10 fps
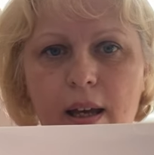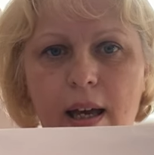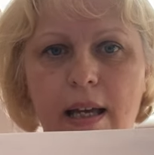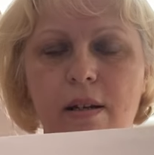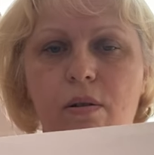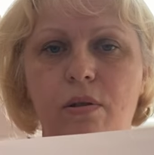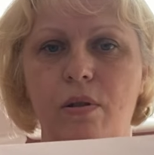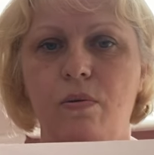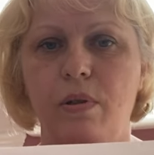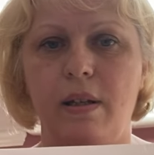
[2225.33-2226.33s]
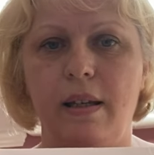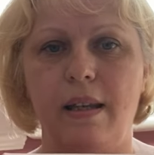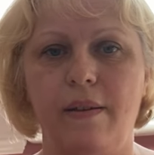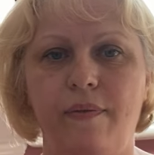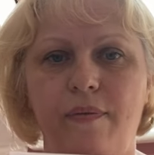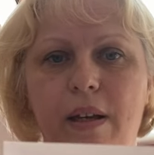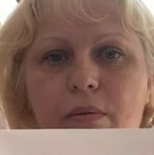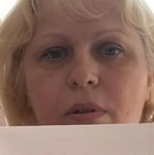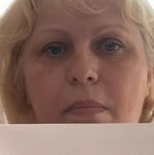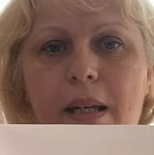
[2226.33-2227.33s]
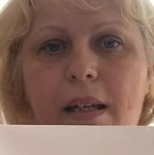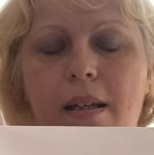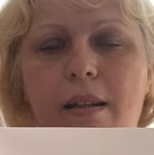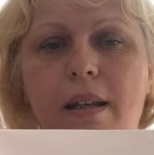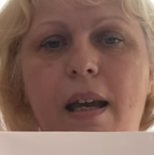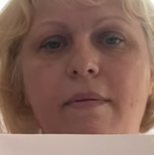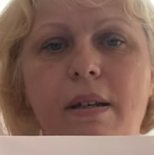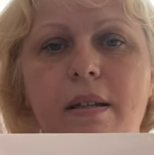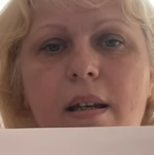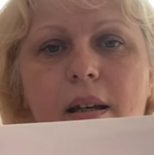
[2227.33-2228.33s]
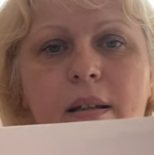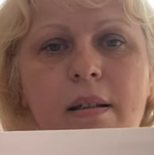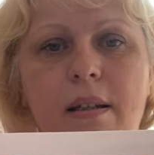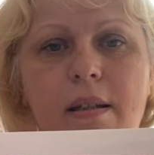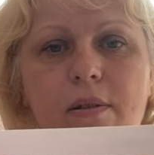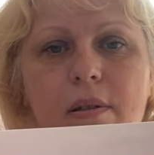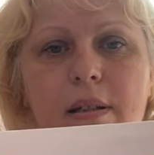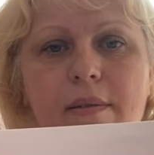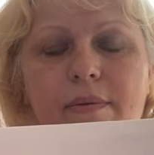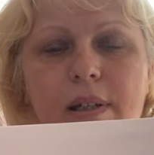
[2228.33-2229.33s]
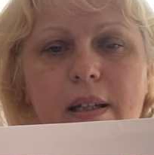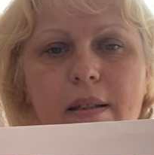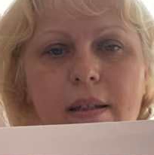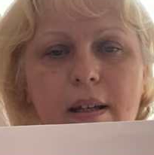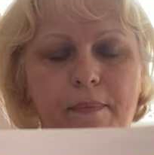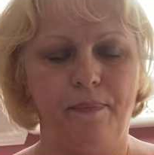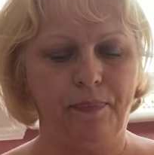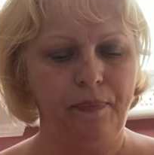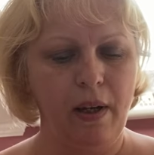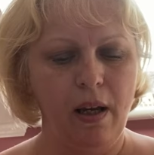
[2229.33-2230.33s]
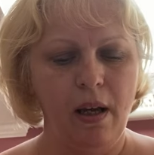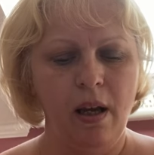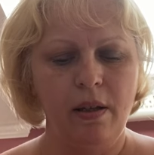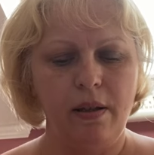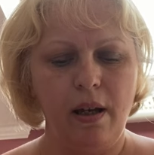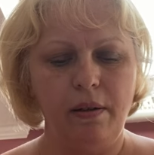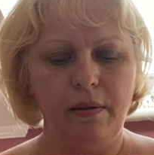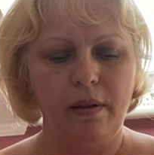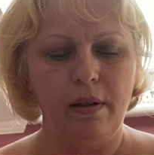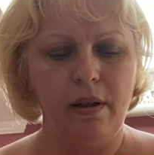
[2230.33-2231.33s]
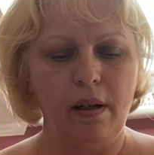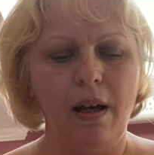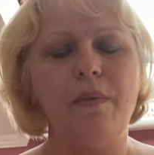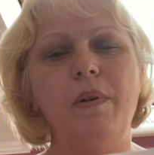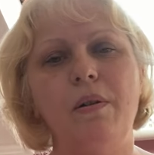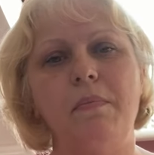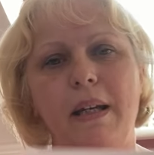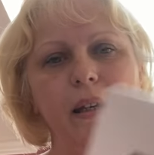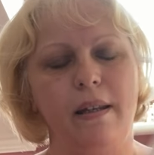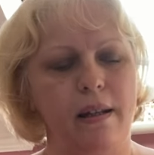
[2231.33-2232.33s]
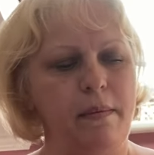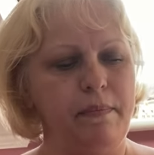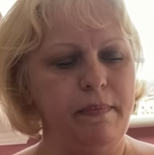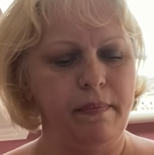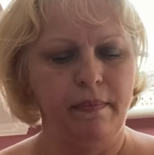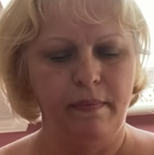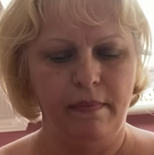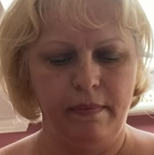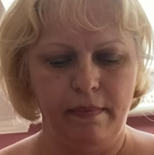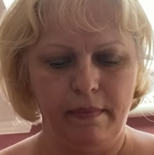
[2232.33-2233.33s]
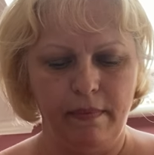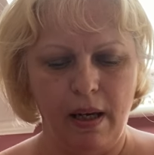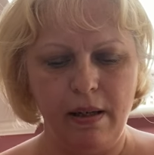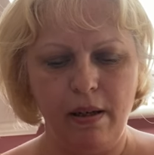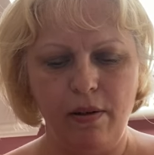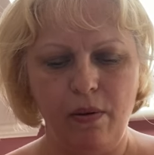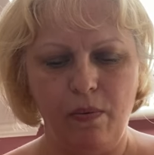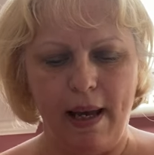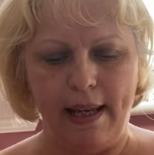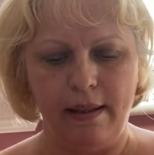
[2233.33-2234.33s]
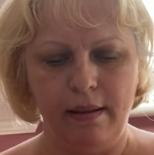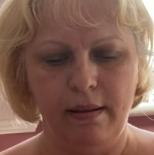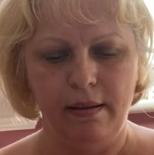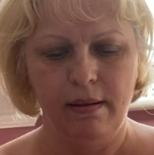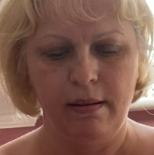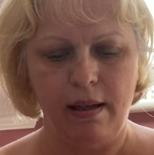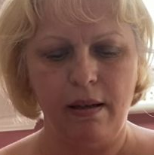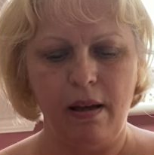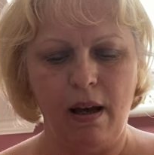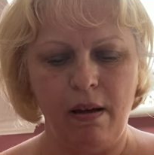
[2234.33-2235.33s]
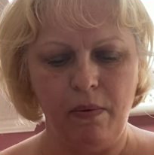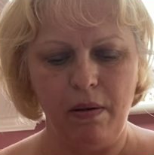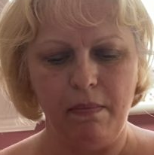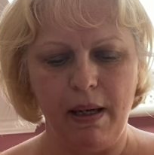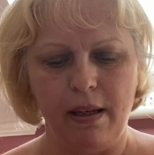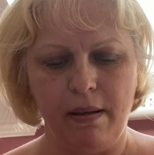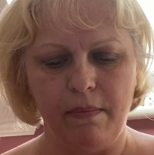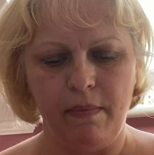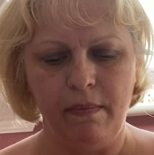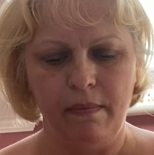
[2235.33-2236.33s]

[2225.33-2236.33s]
And to also get the felt to make another character is just lovely, isn't it? So I will make them. I don't know when. I won't make them.